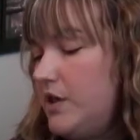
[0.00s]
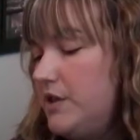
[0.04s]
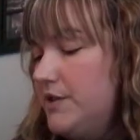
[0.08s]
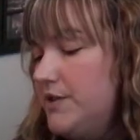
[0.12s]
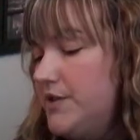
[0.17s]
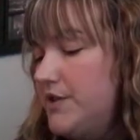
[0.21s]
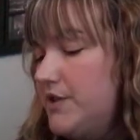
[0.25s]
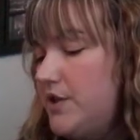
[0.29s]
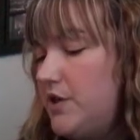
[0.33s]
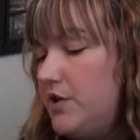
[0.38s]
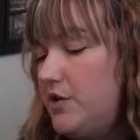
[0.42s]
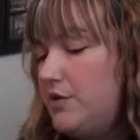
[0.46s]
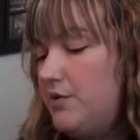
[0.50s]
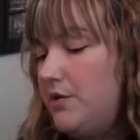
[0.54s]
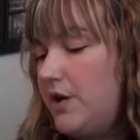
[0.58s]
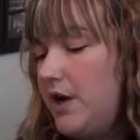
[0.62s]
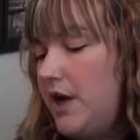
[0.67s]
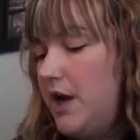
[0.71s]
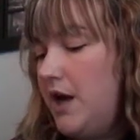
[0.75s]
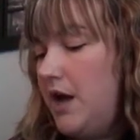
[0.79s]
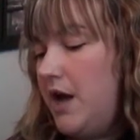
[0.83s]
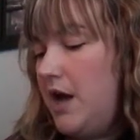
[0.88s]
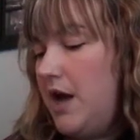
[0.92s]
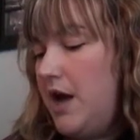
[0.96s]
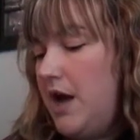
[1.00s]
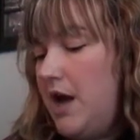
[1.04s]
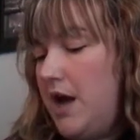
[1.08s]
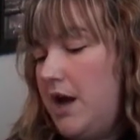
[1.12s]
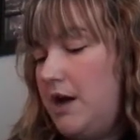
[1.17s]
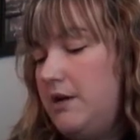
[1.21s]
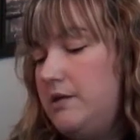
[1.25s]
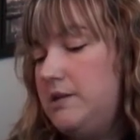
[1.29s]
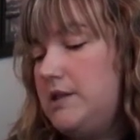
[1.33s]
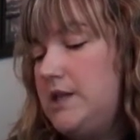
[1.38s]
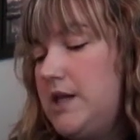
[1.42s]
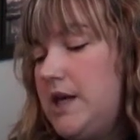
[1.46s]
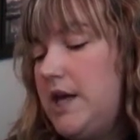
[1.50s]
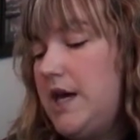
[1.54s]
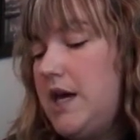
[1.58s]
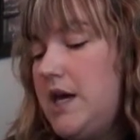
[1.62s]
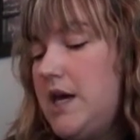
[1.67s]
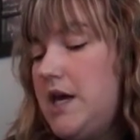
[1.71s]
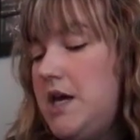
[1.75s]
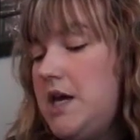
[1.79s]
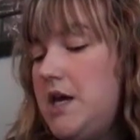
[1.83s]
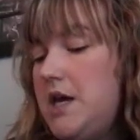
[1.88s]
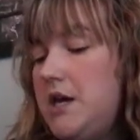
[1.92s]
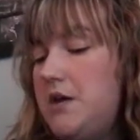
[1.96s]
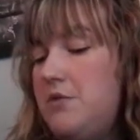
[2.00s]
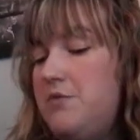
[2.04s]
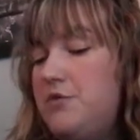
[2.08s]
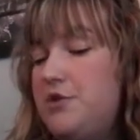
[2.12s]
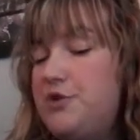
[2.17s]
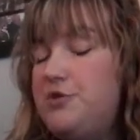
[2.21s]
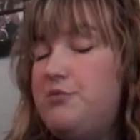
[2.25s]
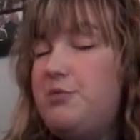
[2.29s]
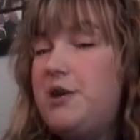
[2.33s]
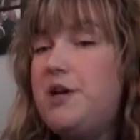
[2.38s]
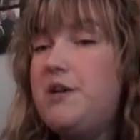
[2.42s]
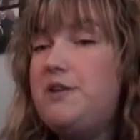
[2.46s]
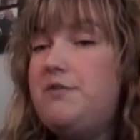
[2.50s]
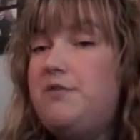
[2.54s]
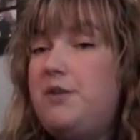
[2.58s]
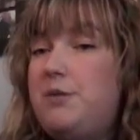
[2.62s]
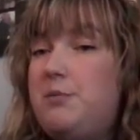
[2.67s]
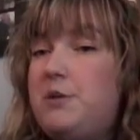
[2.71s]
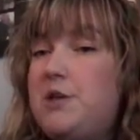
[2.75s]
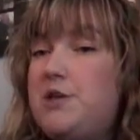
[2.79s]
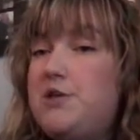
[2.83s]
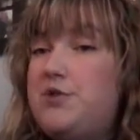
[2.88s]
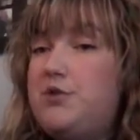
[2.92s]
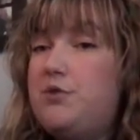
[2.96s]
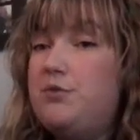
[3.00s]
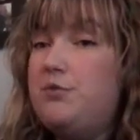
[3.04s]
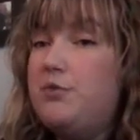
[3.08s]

So I was like, hey, would you mind if I made you a